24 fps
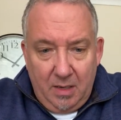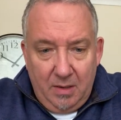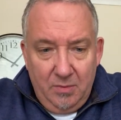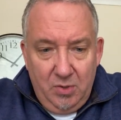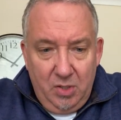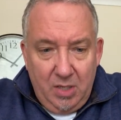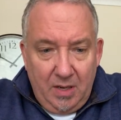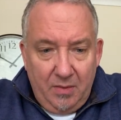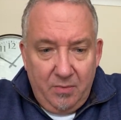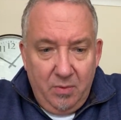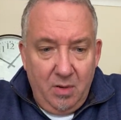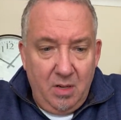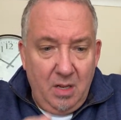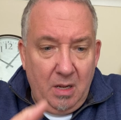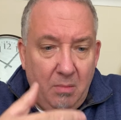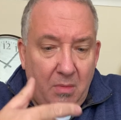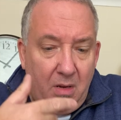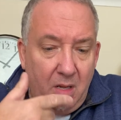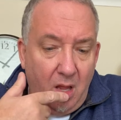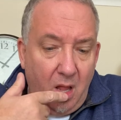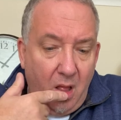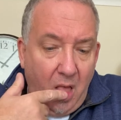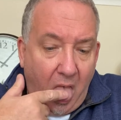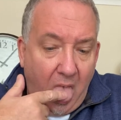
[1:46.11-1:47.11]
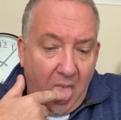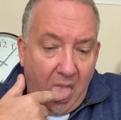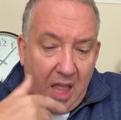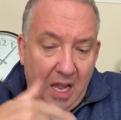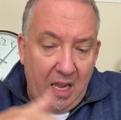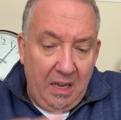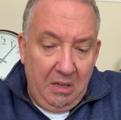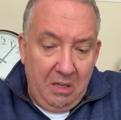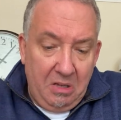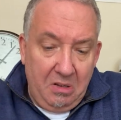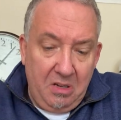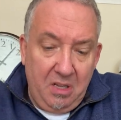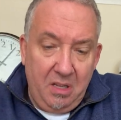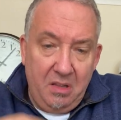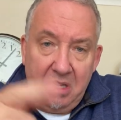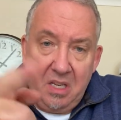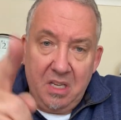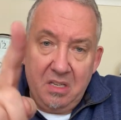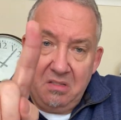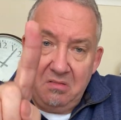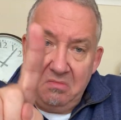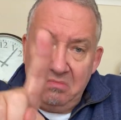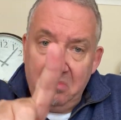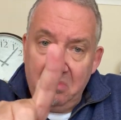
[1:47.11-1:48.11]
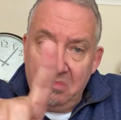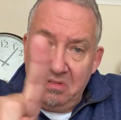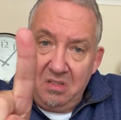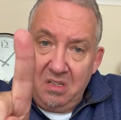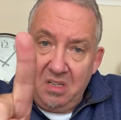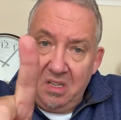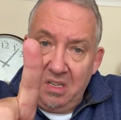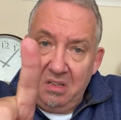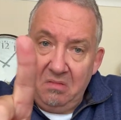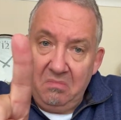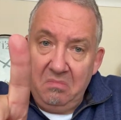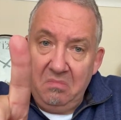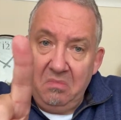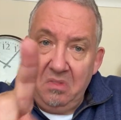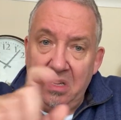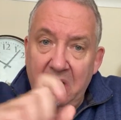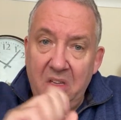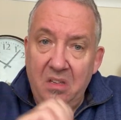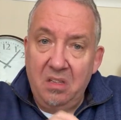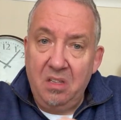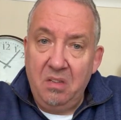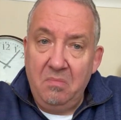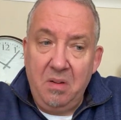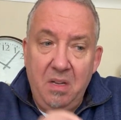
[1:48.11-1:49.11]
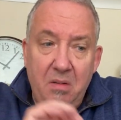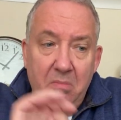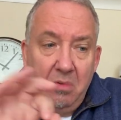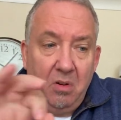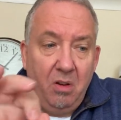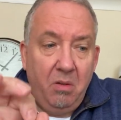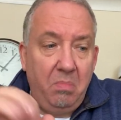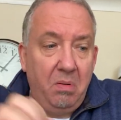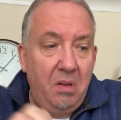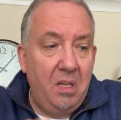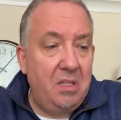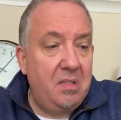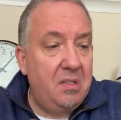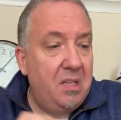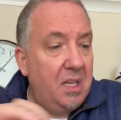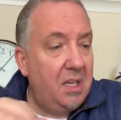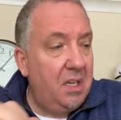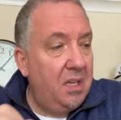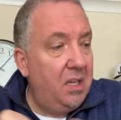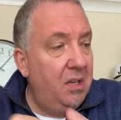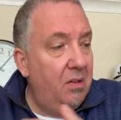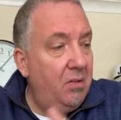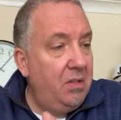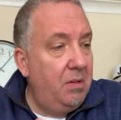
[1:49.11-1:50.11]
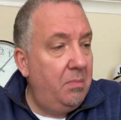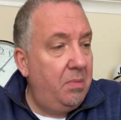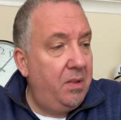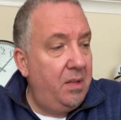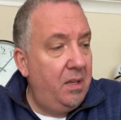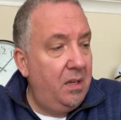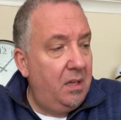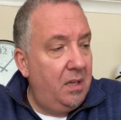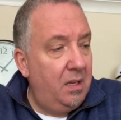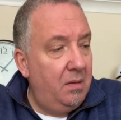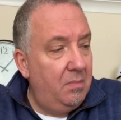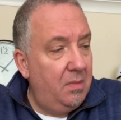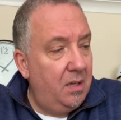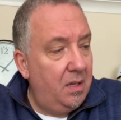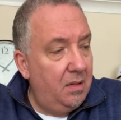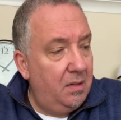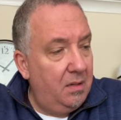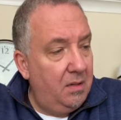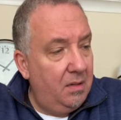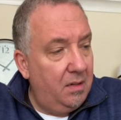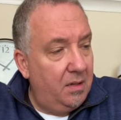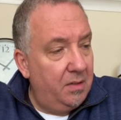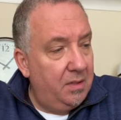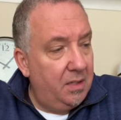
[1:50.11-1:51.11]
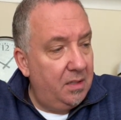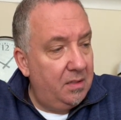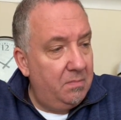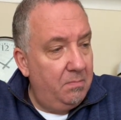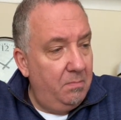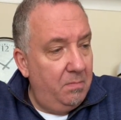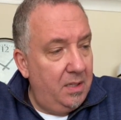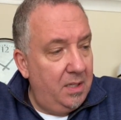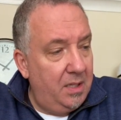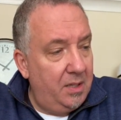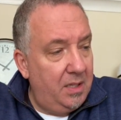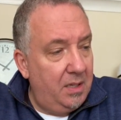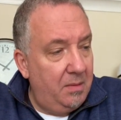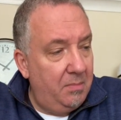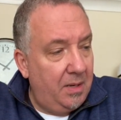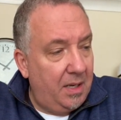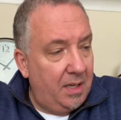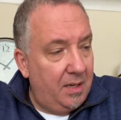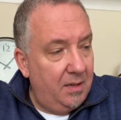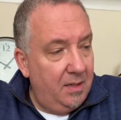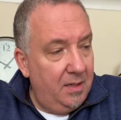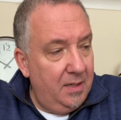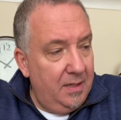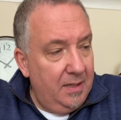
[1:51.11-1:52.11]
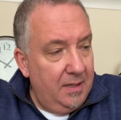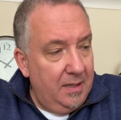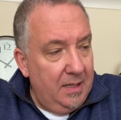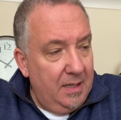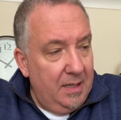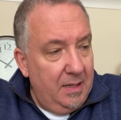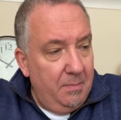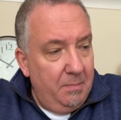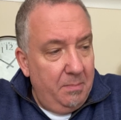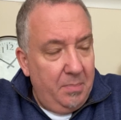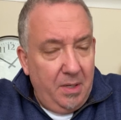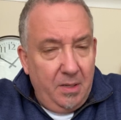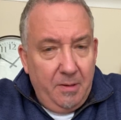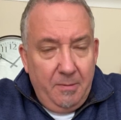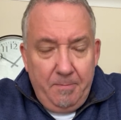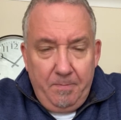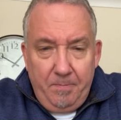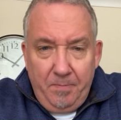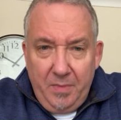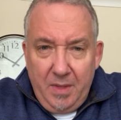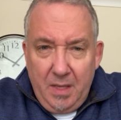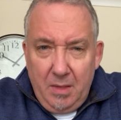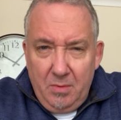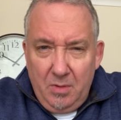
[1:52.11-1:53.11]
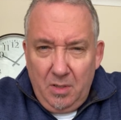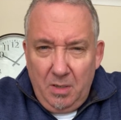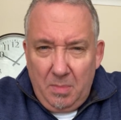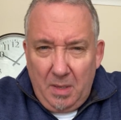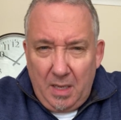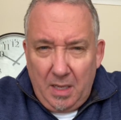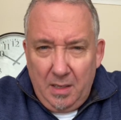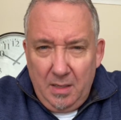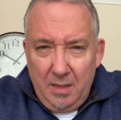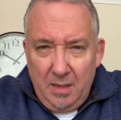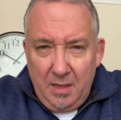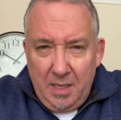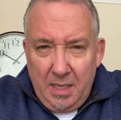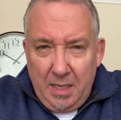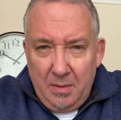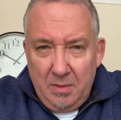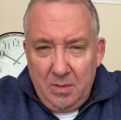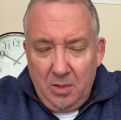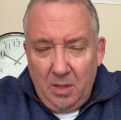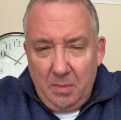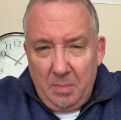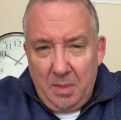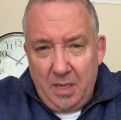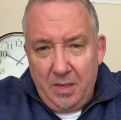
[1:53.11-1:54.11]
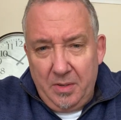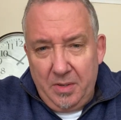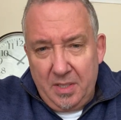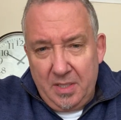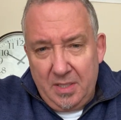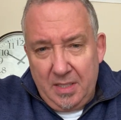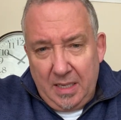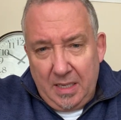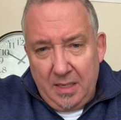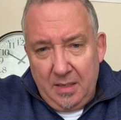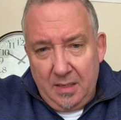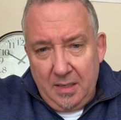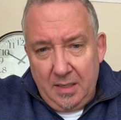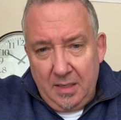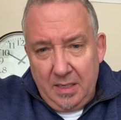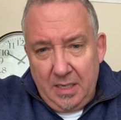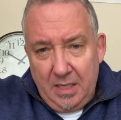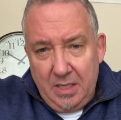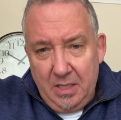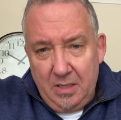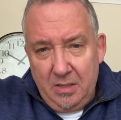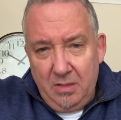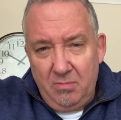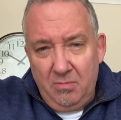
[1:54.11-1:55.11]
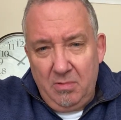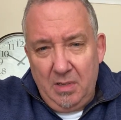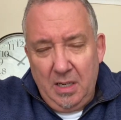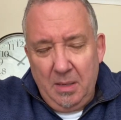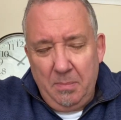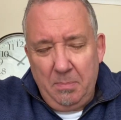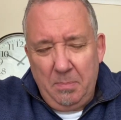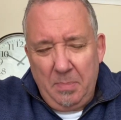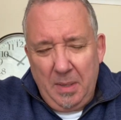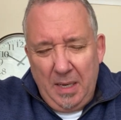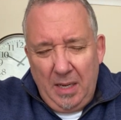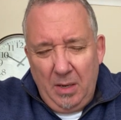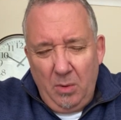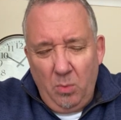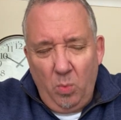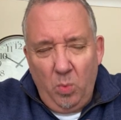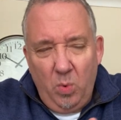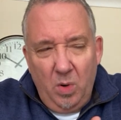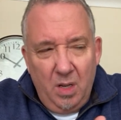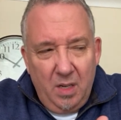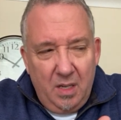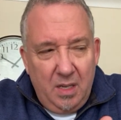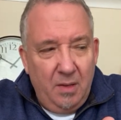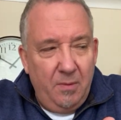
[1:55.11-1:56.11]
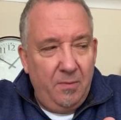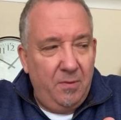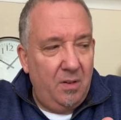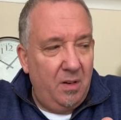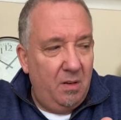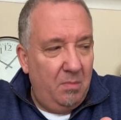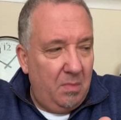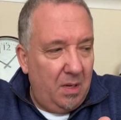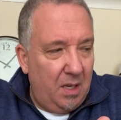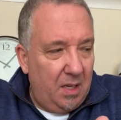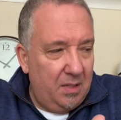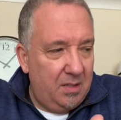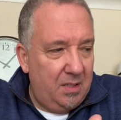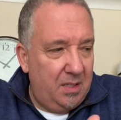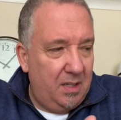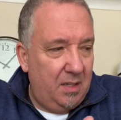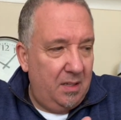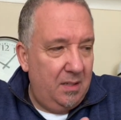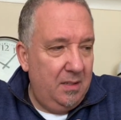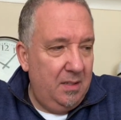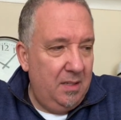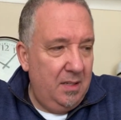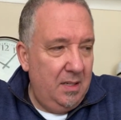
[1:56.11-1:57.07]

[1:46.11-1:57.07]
And chef would come along and look at this and say, yes, a bit more, please, thank you. And you'd be thinking, my God, this bloody man. But it was all about learning. It was all about understanding. And you couldn't really beat working for a master.